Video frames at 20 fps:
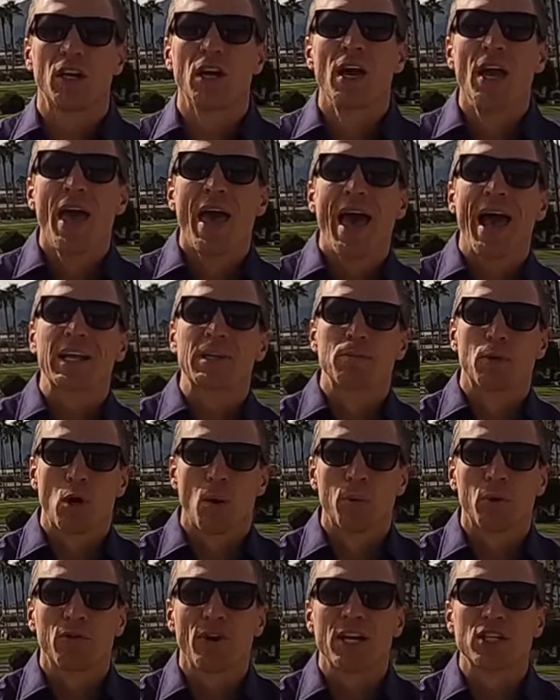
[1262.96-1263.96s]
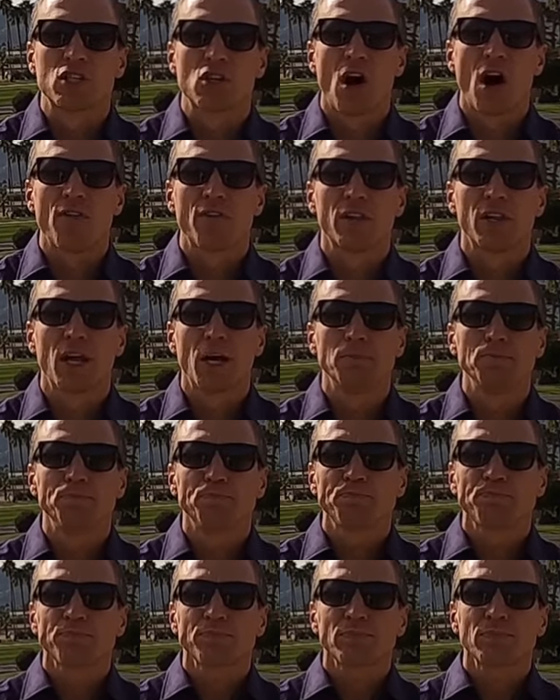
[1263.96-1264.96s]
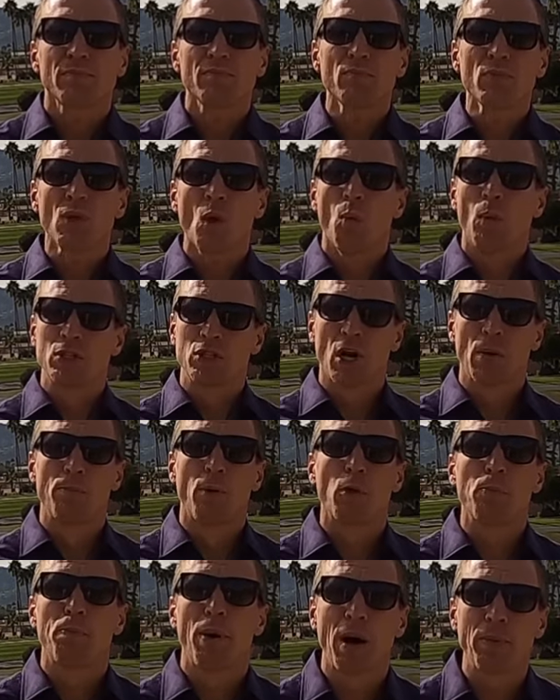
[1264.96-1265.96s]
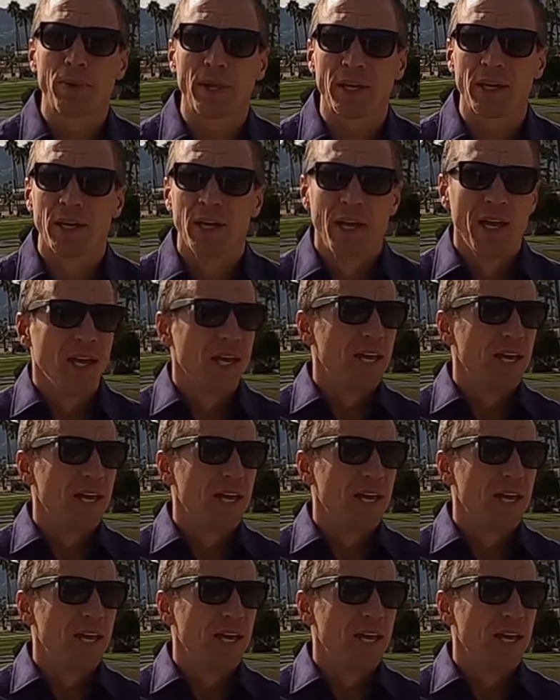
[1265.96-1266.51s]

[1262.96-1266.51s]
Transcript: here at the McCormick Ranch Golf Club, which are both public.